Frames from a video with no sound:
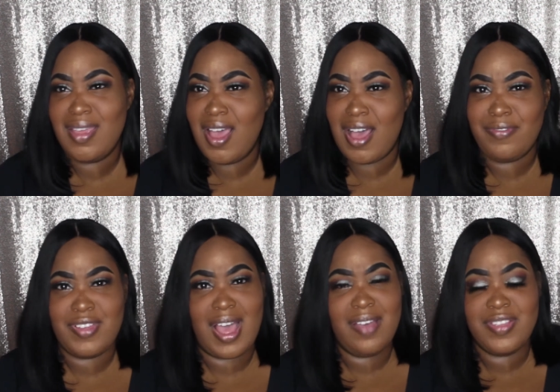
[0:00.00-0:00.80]

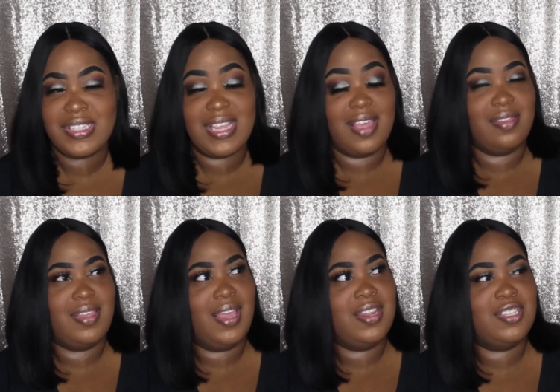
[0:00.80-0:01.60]
yeah obviously
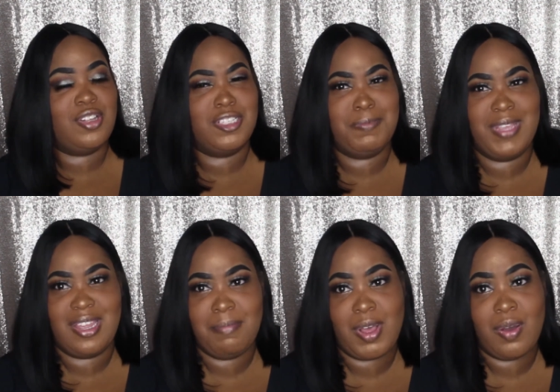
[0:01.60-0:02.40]
and then he starts
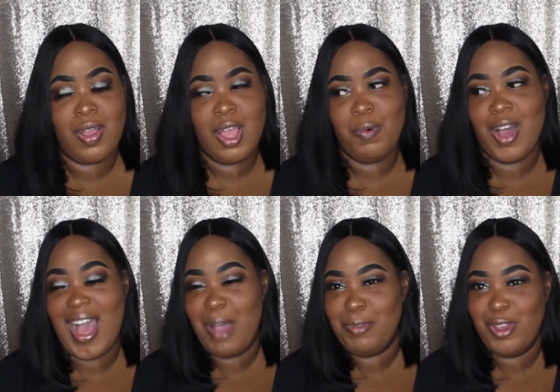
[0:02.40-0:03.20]
speaking about well
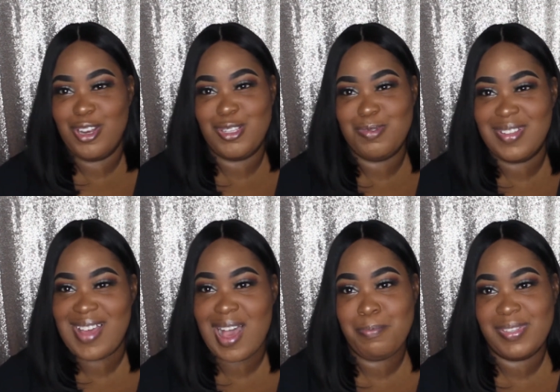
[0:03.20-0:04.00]
how are we going to do the
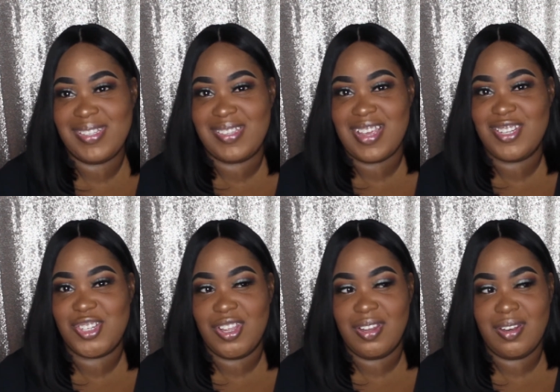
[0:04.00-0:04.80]

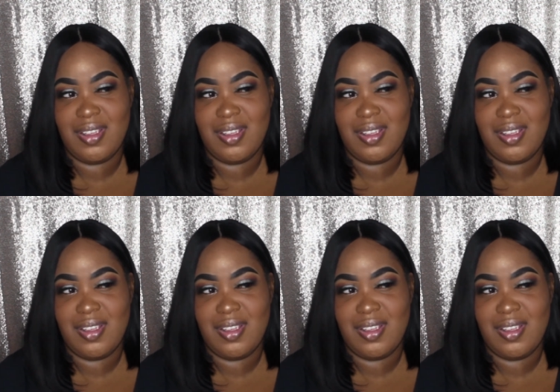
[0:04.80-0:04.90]
compensation